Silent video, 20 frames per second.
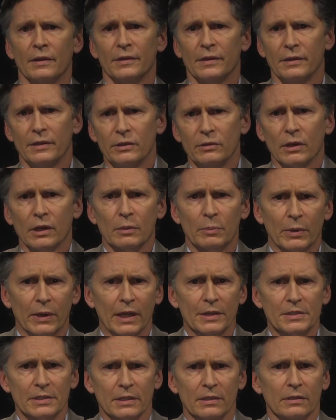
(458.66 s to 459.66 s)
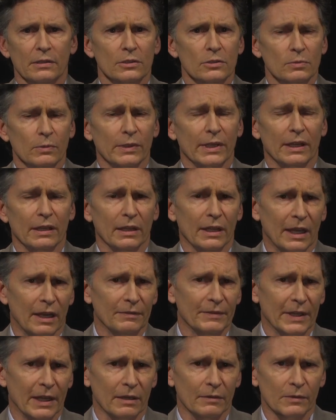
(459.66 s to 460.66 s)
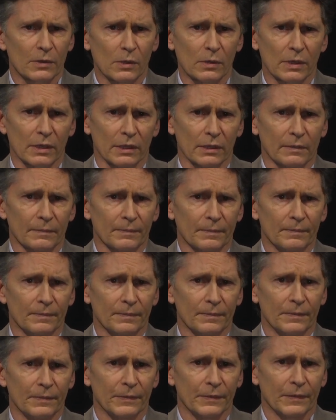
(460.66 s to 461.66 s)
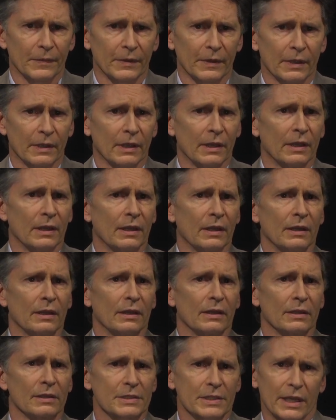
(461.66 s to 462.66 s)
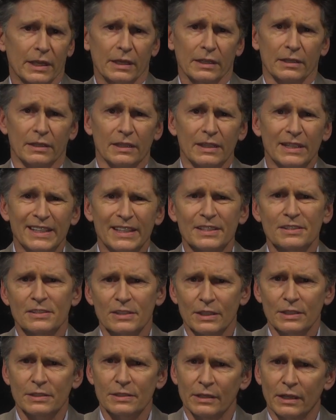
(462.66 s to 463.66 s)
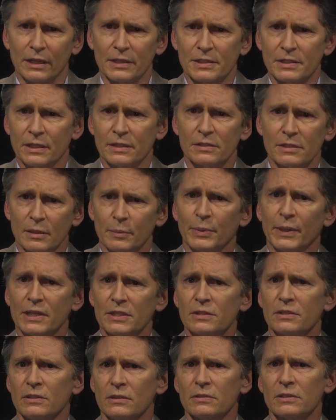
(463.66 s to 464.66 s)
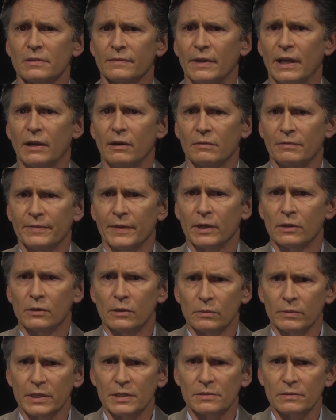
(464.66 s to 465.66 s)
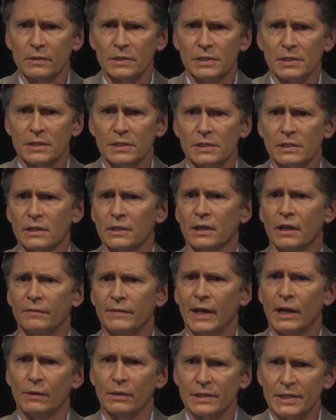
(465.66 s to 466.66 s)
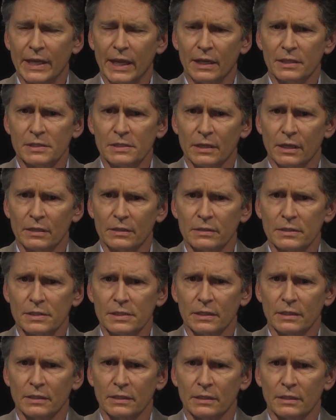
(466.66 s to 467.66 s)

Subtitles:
the New York prosecutors will get laughed out of court. Second, is this nonsense the best use of our federal resources, of our tax dollars?